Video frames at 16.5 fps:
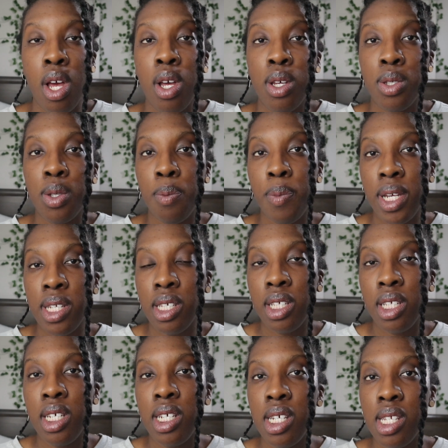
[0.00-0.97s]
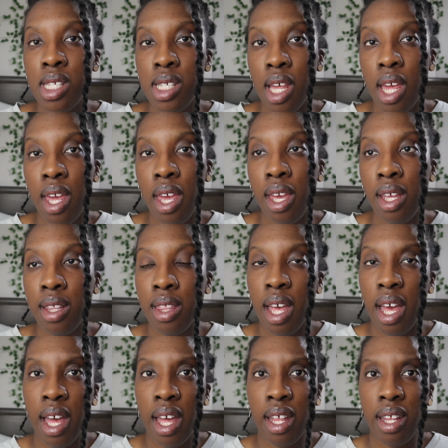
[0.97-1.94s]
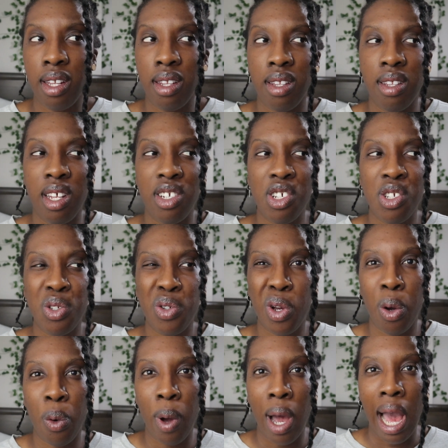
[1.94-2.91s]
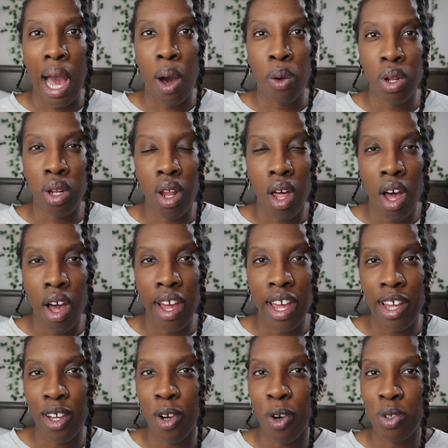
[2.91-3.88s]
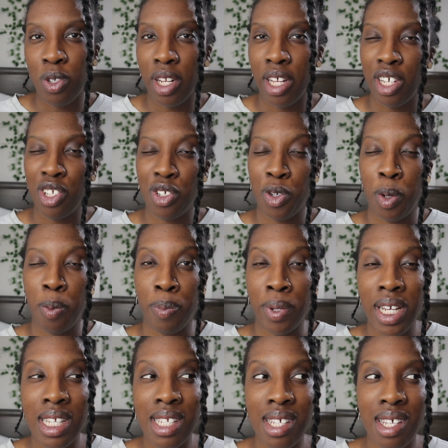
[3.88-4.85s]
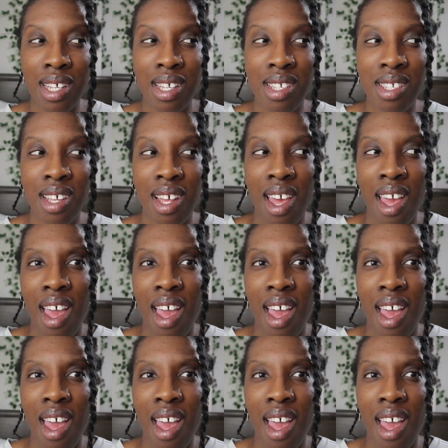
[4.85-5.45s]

So basically he's saying that they just go out a lot and go to like certain places,